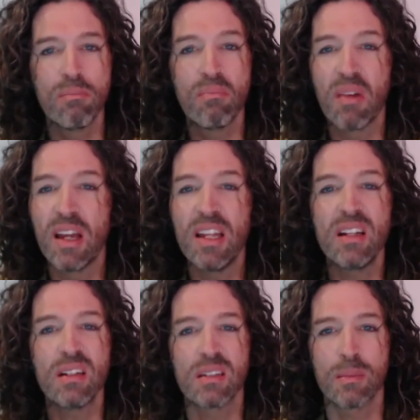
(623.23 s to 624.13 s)

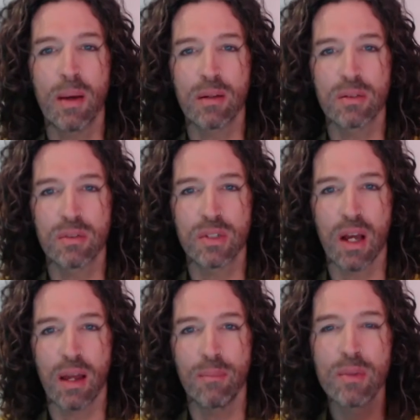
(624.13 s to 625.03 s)
endless amounts of
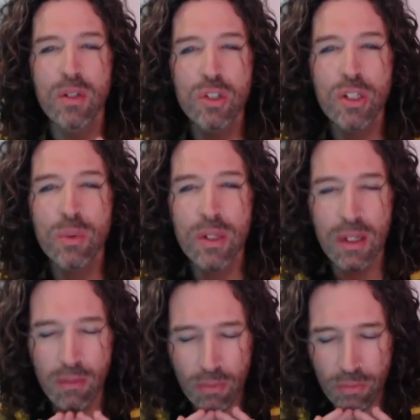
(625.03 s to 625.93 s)
time till she would
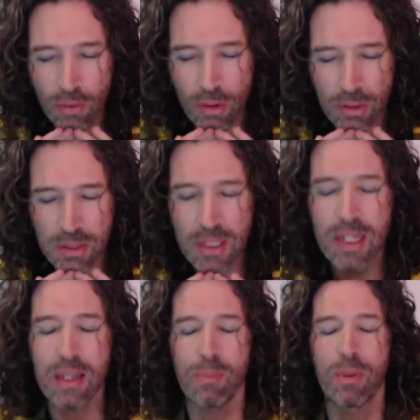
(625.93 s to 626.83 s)
even fall
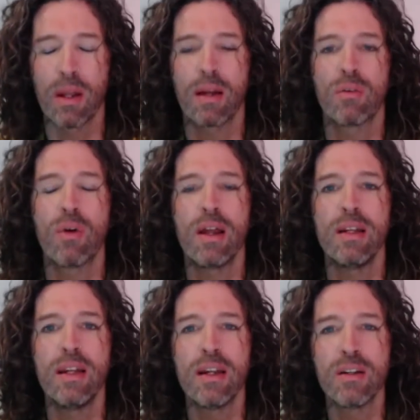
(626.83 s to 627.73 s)
asleep, like
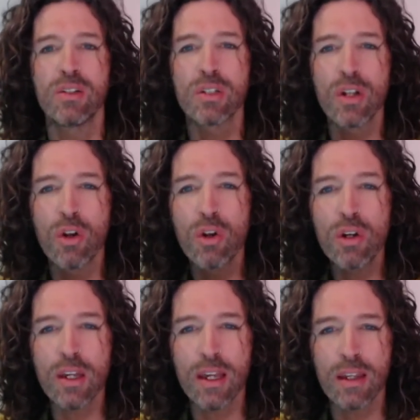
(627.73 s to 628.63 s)
right there, just
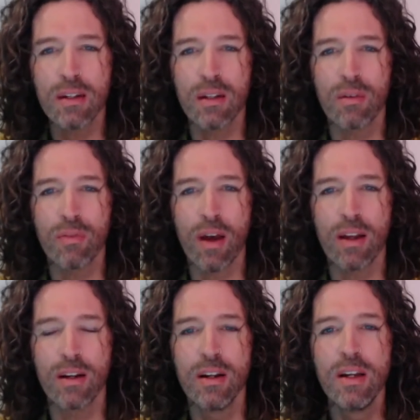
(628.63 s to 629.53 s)
looking into the
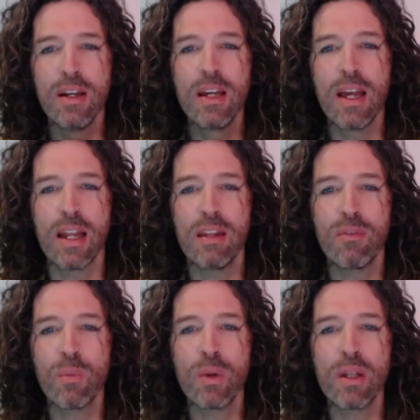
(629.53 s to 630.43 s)
fire. And
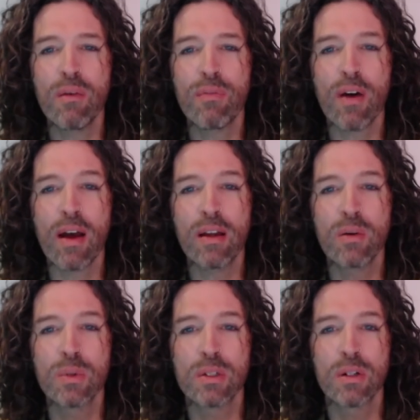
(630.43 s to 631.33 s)
even when the fire
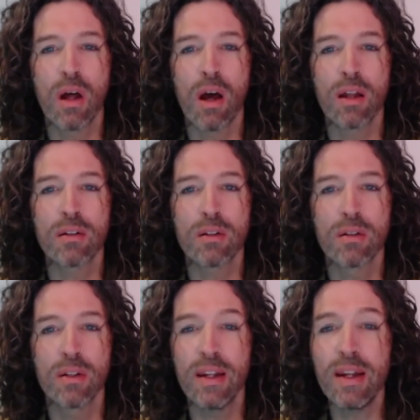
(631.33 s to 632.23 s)
was not
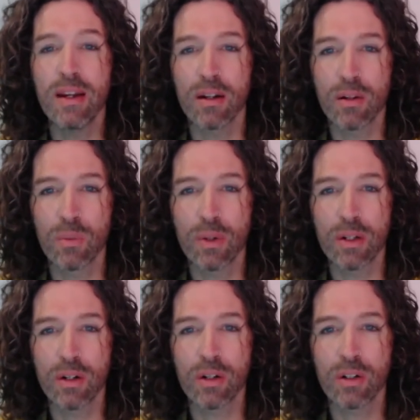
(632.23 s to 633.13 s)
there, when
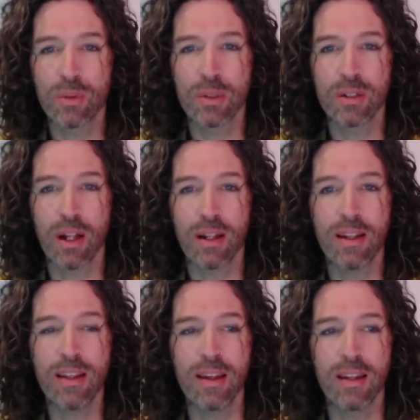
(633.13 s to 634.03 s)
the hearth was not
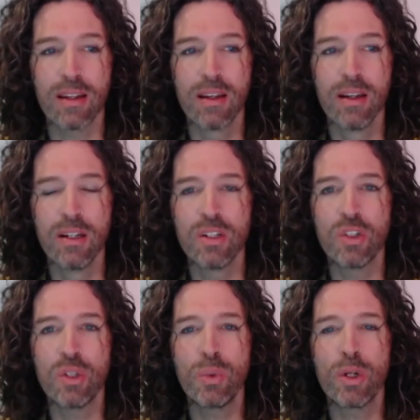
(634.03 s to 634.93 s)
lit,
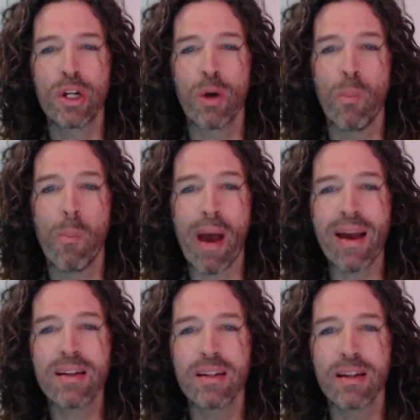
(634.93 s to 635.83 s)
she would go
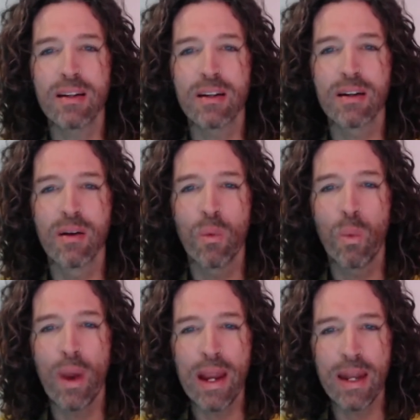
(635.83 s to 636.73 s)
back there
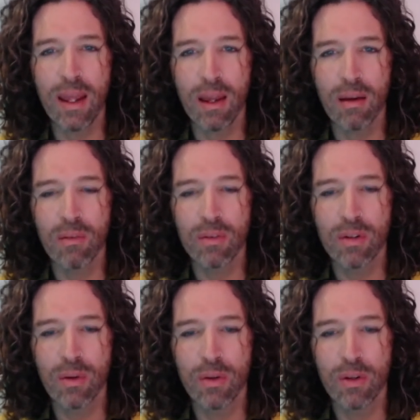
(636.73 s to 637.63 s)
waiting
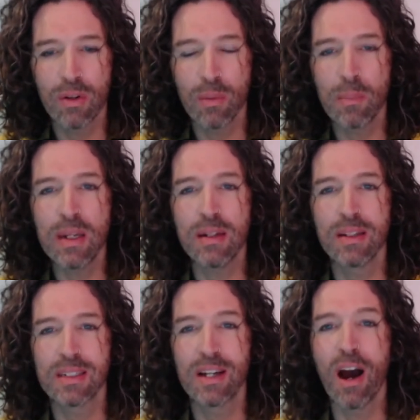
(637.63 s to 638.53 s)
to, to meet
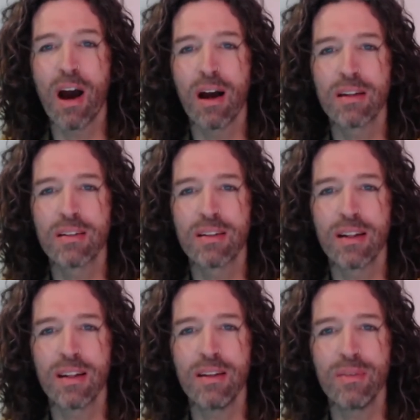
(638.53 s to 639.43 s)
this God
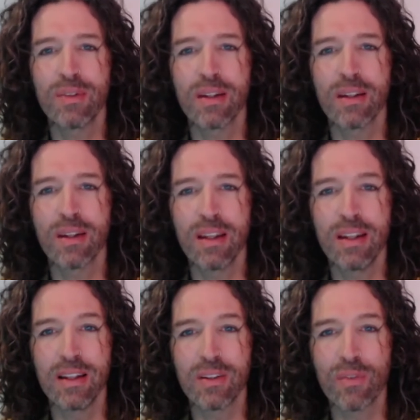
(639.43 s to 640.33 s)
that lived in, in
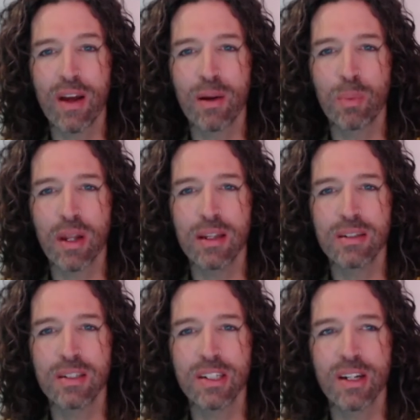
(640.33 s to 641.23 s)
this
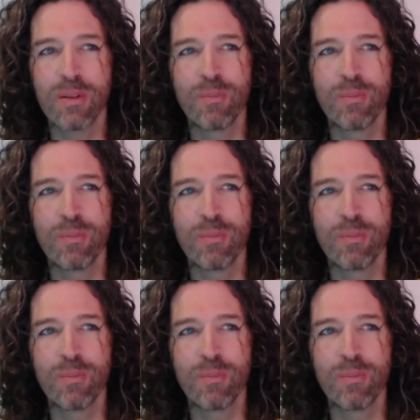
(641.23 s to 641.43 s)
fireplace, you know.